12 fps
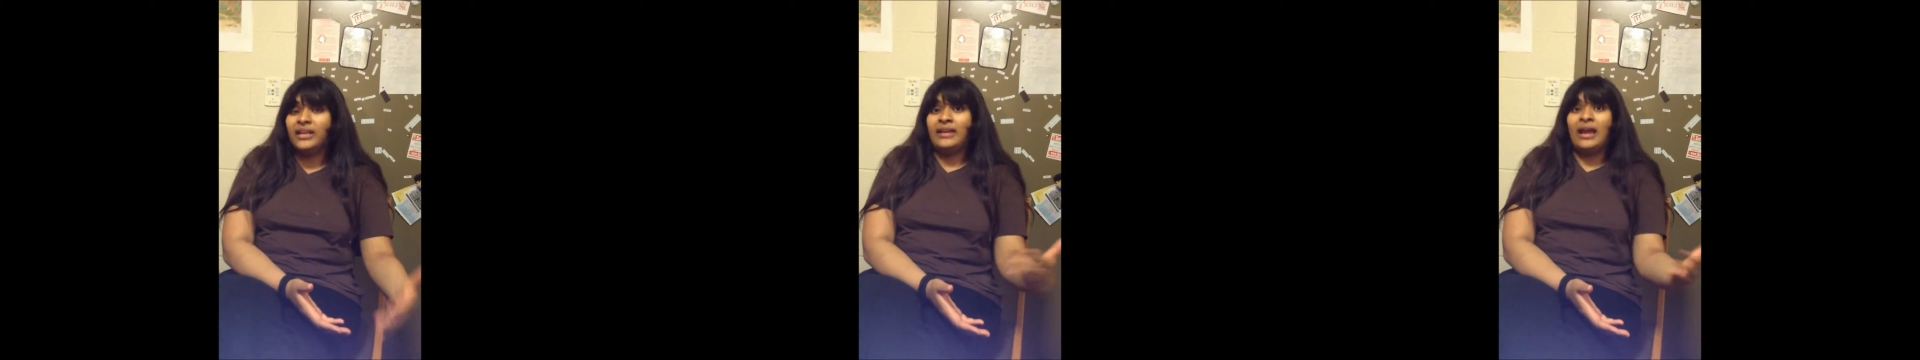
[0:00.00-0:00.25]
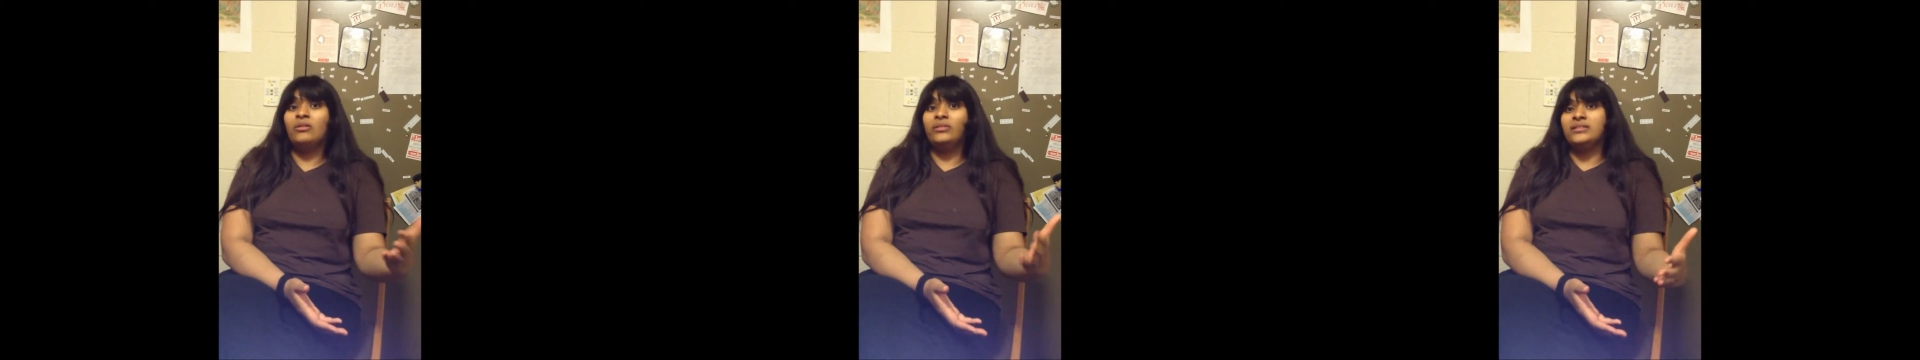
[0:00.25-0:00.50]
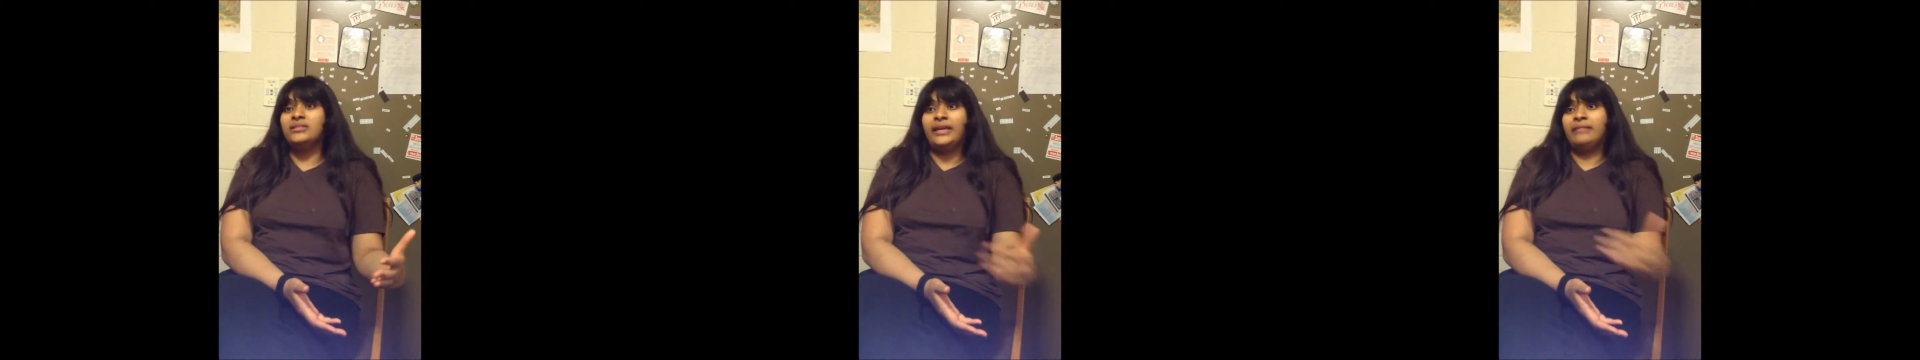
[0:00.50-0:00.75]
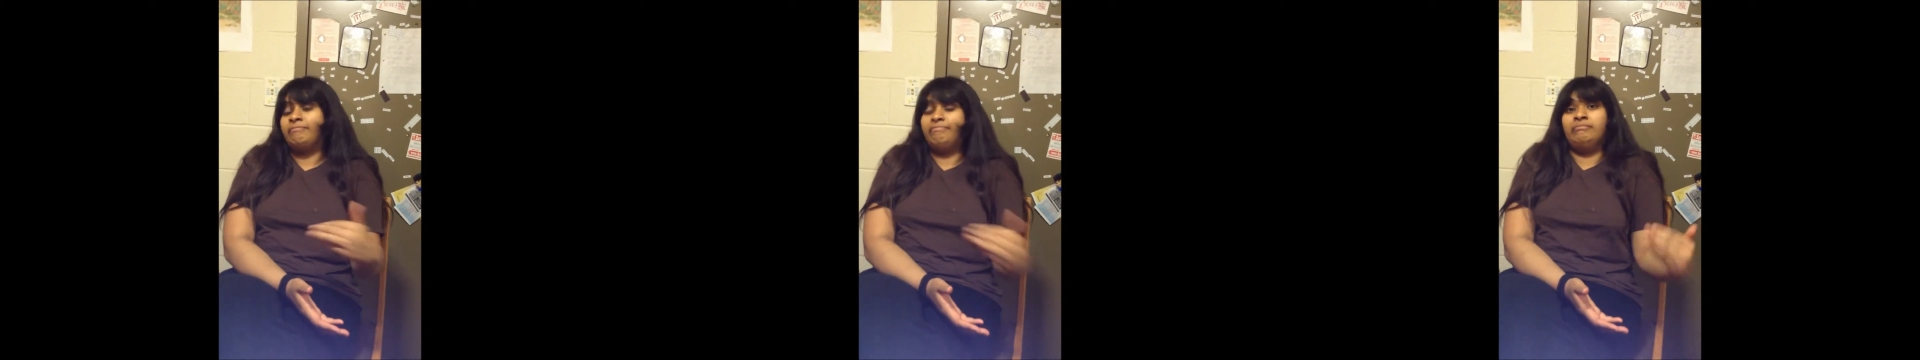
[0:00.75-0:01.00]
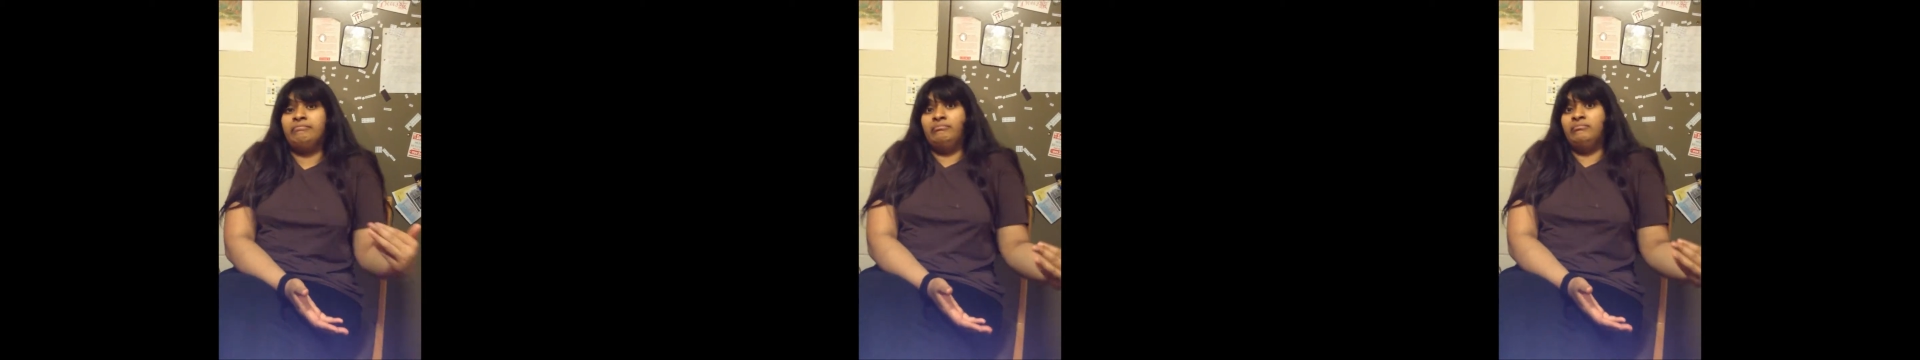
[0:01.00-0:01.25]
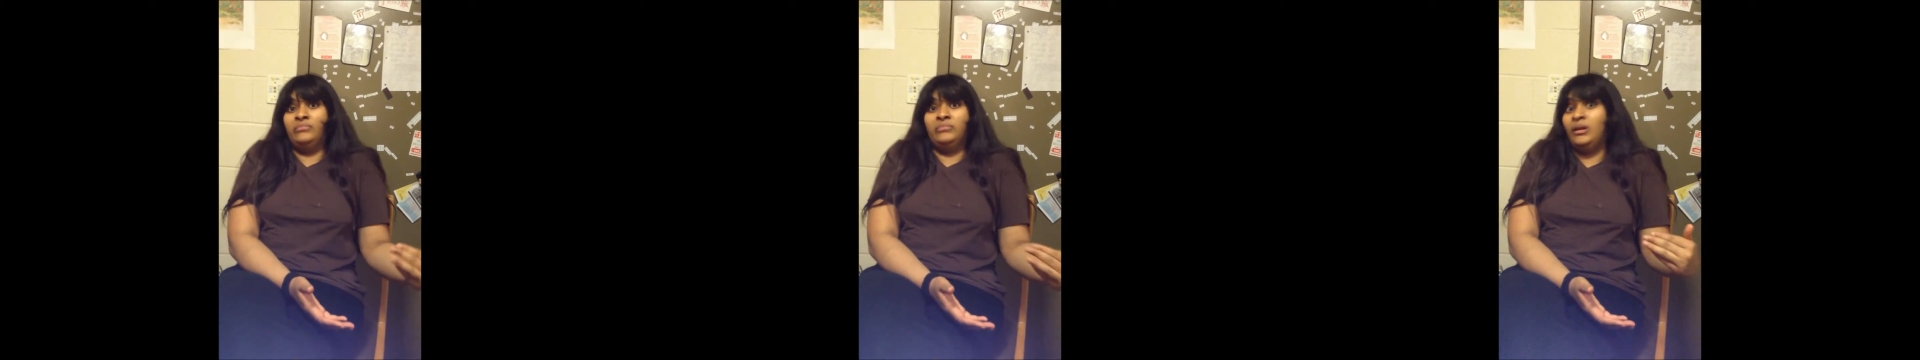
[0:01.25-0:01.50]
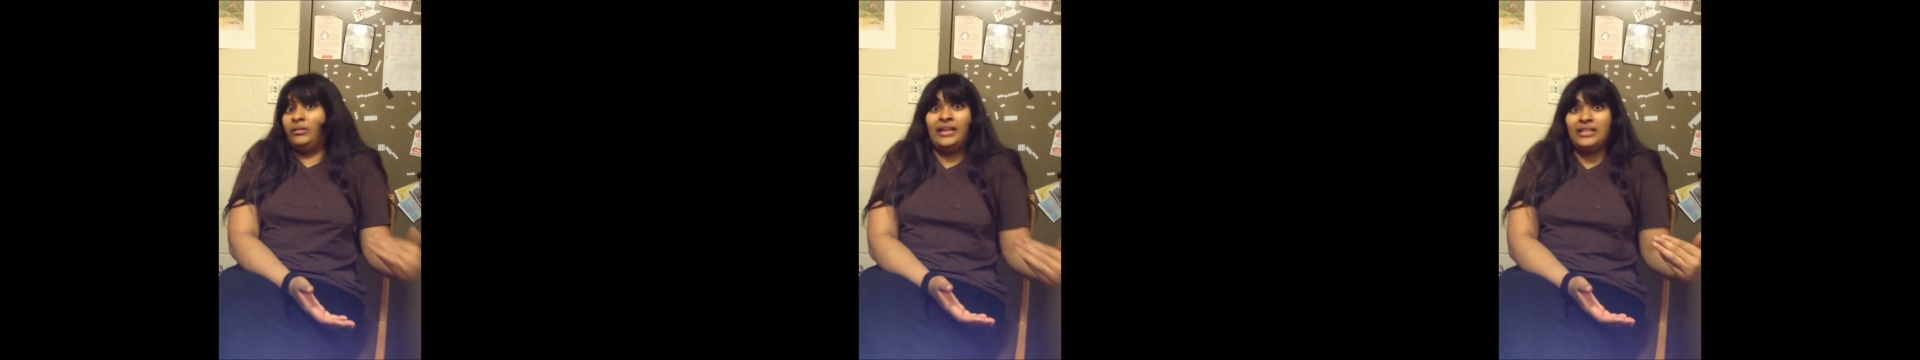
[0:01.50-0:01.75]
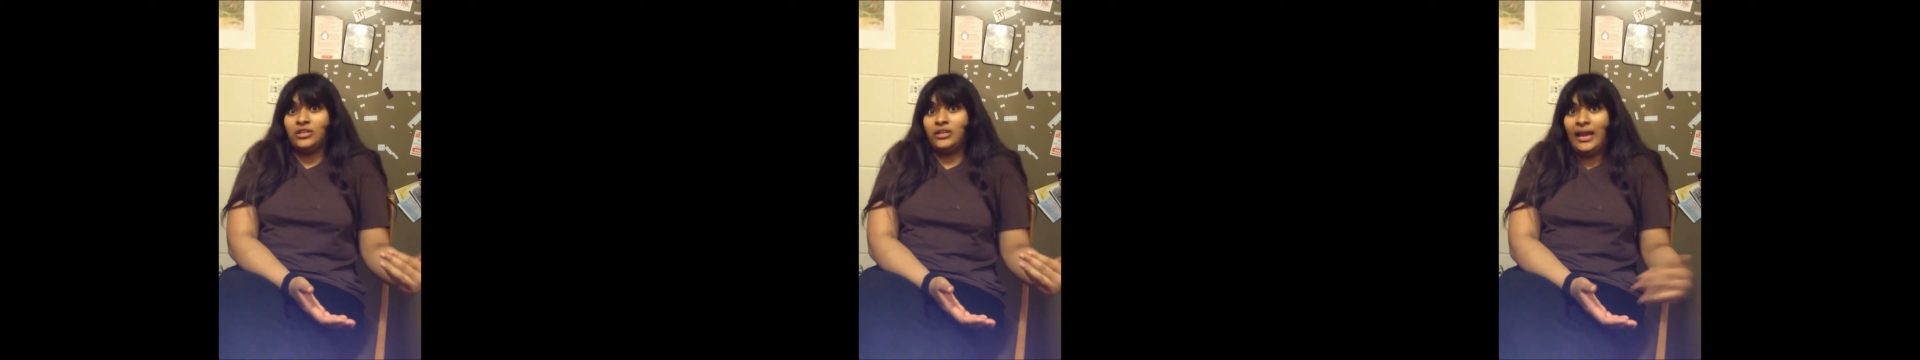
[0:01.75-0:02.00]
and now they're like,
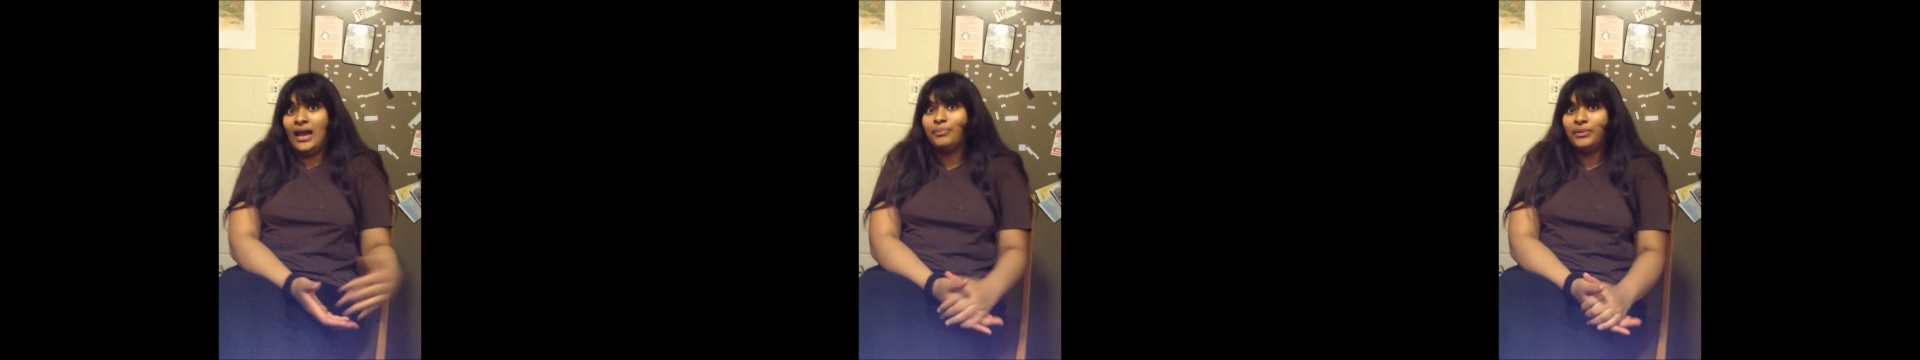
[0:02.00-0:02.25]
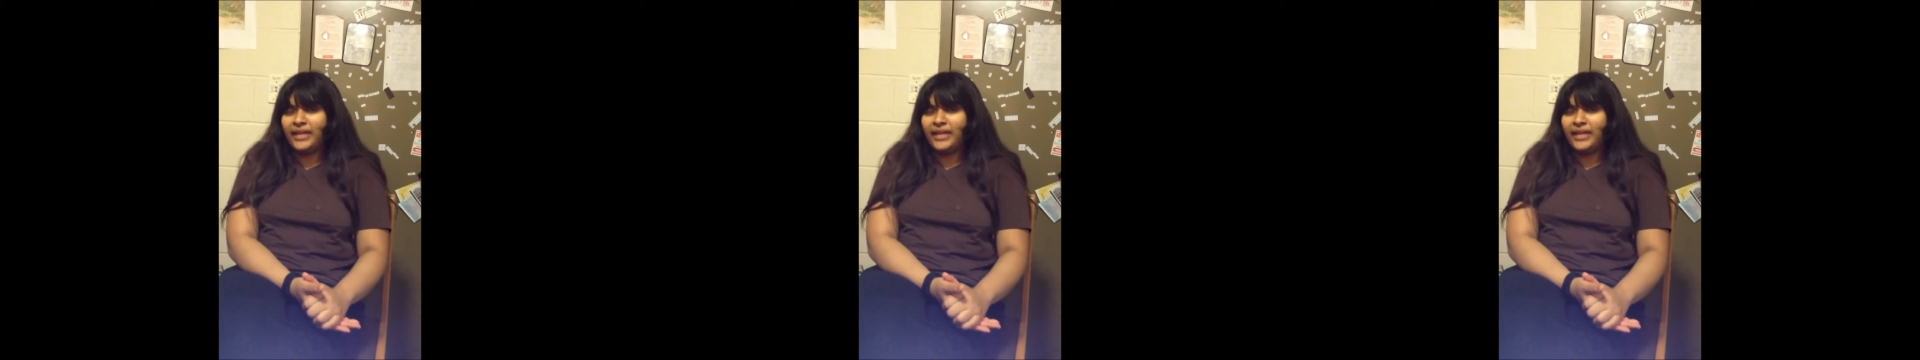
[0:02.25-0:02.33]
that's not going to happen